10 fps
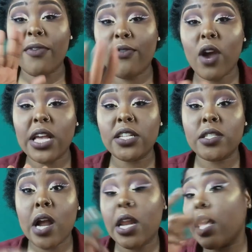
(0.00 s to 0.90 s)
Before I get
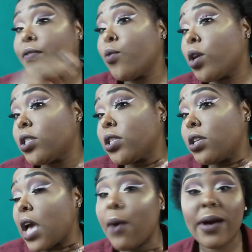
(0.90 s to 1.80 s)
started, if you want to
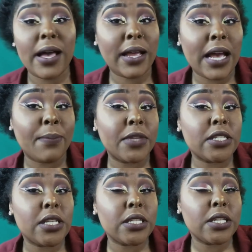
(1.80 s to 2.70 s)
see how I
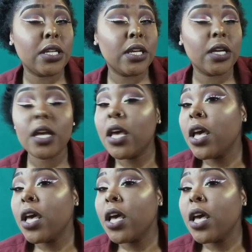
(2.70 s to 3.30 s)
accomplished this look,